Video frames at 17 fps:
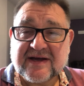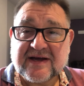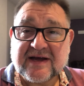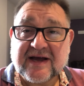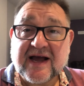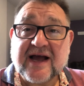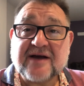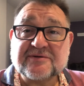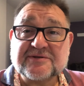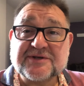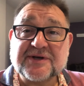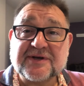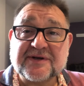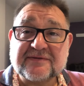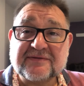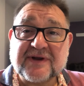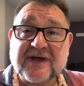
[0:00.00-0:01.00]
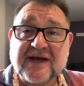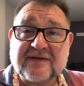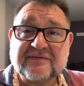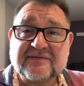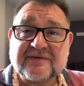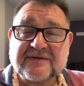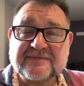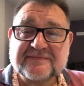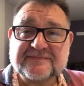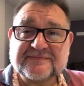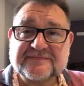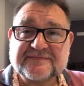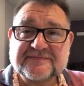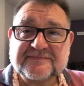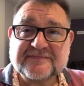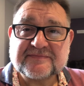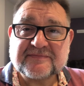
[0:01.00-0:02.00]
How's your love life?
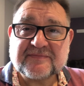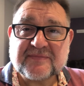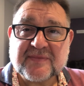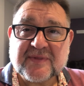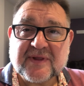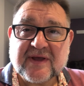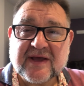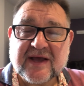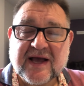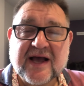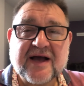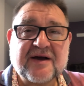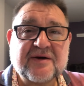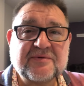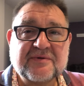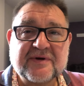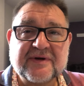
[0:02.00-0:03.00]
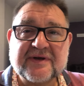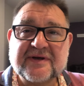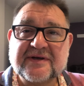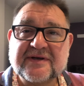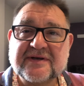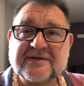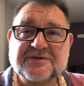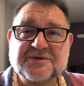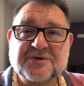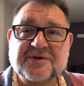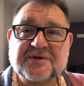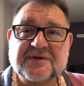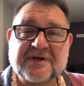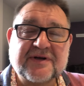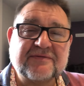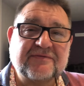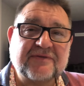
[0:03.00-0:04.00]
How is your
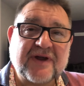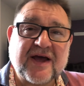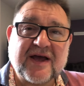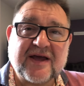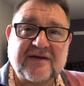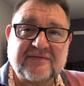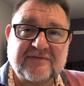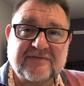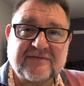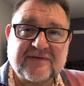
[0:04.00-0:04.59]
love life